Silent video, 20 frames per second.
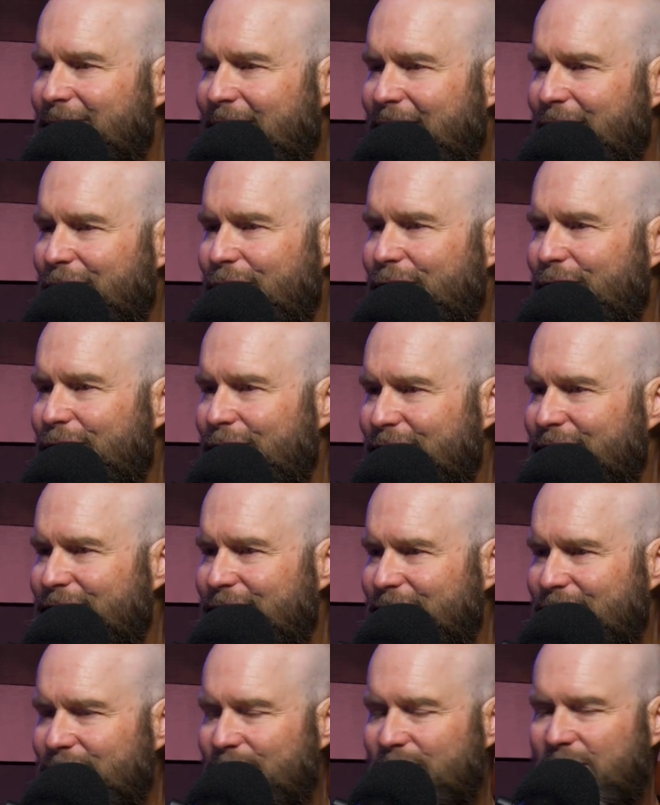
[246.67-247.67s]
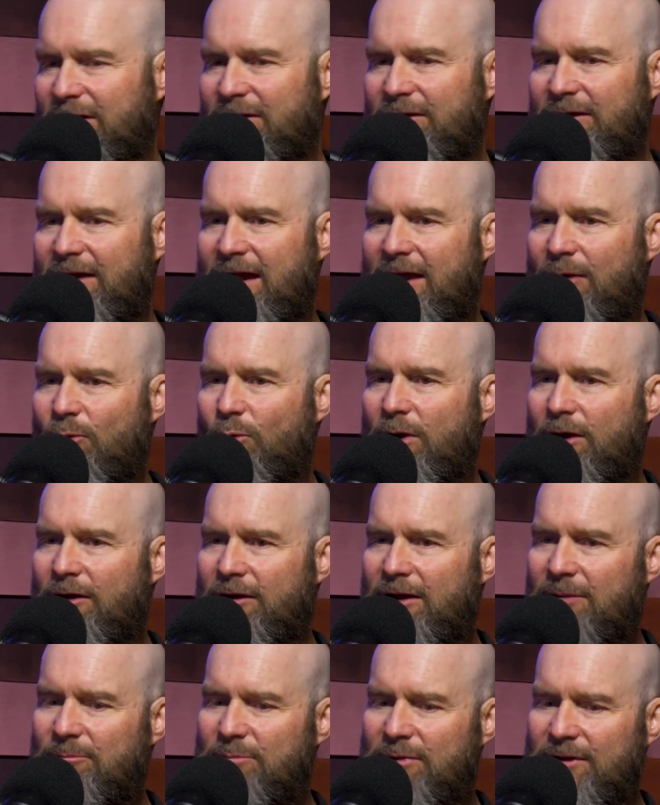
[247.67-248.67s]
I don't know the situation, but that welled
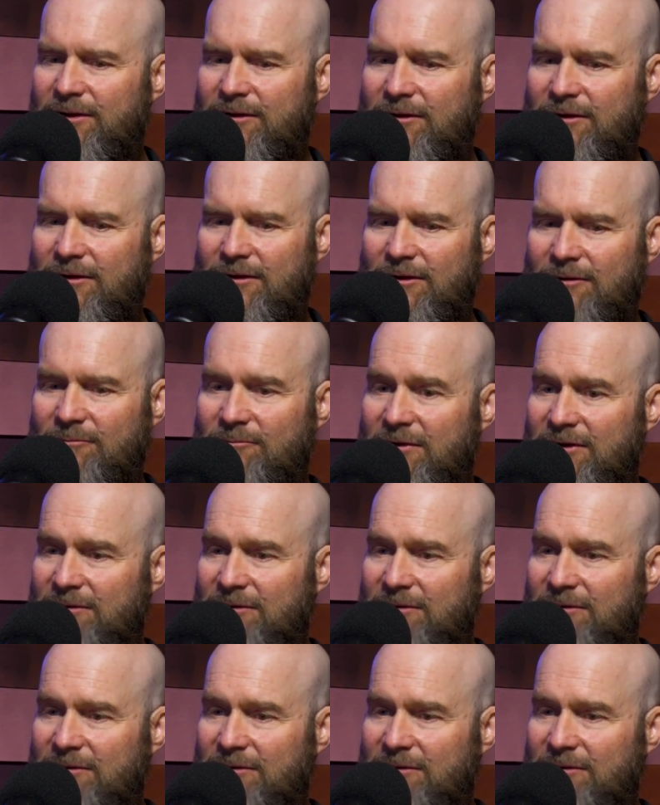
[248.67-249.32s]
up in him